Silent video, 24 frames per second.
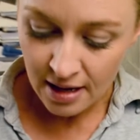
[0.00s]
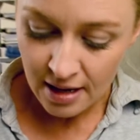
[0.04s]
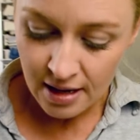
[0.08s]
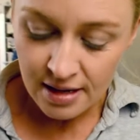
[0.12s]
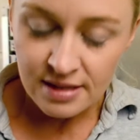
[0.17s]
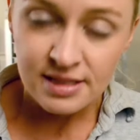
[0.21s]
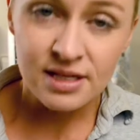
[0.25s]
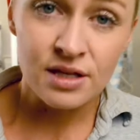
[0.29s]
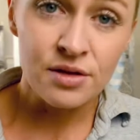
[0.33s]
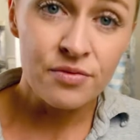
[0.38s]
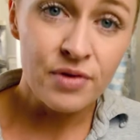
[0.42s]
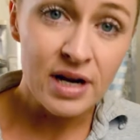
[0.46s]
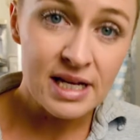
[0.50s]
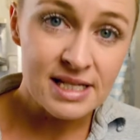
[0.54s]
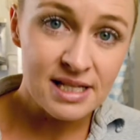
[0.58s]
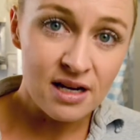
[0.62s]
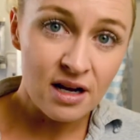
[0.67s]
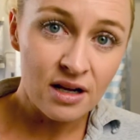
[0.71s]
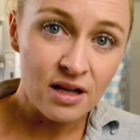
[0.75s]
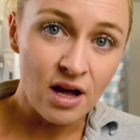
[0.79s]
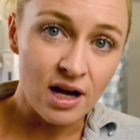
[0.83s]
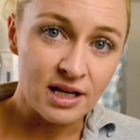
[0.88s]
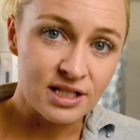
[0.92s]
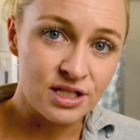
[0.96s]
So the reason I
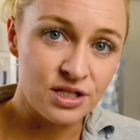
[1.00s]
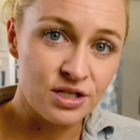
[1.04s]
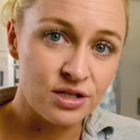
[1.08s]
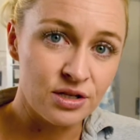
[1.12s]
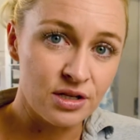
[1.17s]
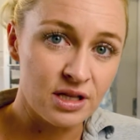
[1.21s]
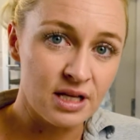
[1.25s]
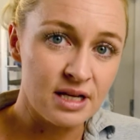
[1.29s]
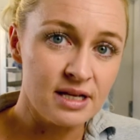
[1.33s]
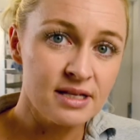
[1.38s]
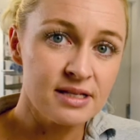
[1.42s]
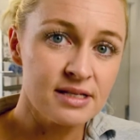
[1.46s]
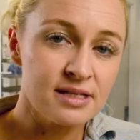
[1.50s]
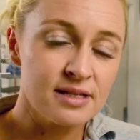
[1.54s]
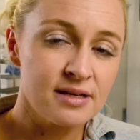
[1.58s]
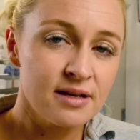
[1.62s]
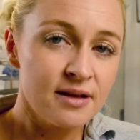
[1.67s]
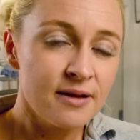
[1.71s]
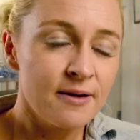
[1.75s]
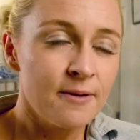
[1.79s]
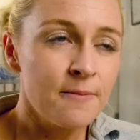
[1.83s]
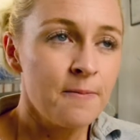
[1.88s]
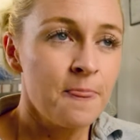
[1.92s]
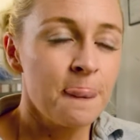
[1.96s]
like to do this
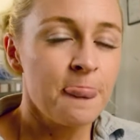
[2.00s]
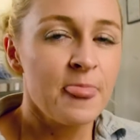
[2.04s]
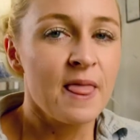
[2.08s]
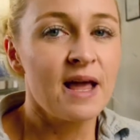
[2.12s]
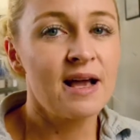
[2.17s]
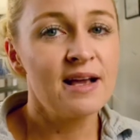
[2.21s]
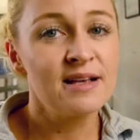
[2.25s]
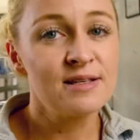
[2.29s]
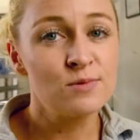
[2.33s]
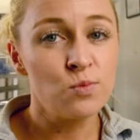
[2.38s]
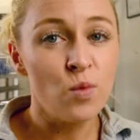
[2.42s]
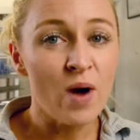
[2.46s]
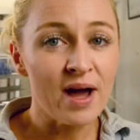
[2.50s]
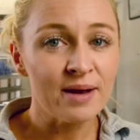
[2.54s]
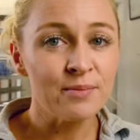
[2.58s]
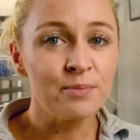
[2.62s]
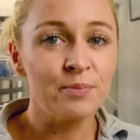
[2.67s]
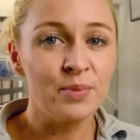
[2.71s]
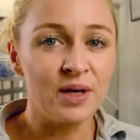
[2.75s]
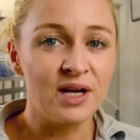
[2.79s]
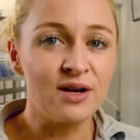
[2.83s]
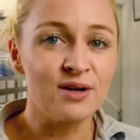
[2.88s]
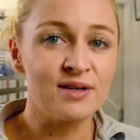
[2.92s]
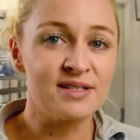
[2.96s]
is, one,
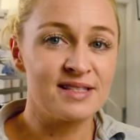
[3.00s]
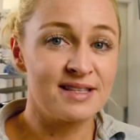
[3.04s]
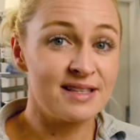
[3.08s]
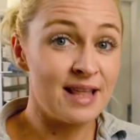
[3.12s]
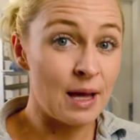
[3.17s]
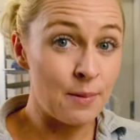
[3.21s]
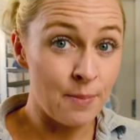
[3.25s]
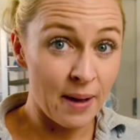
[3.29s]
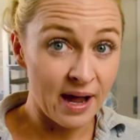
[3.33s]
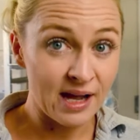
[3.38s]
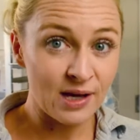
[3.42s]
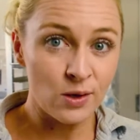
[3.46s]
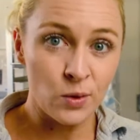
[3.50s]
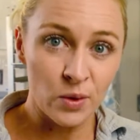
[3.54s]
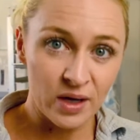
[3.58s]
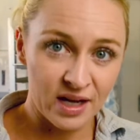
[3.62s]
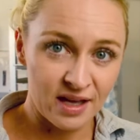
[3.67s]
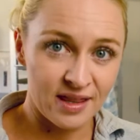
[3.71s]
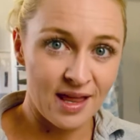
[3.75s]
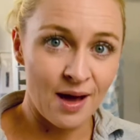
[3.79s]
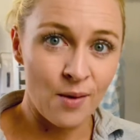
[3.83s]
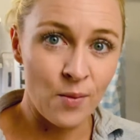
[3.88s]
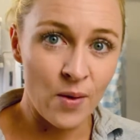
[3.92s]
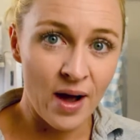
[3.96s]
because they bake quicker
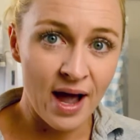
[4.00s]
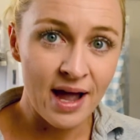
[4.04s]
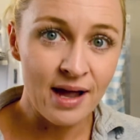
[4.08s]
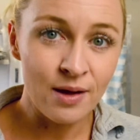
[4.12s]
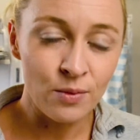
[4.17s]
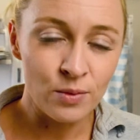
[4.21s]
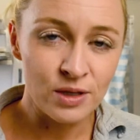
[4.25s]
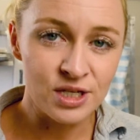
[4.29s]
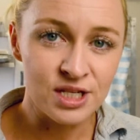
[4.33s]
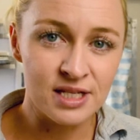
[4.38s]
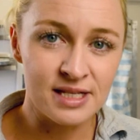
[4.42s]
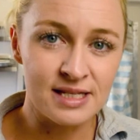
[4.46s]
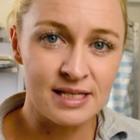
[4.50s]
that way, which is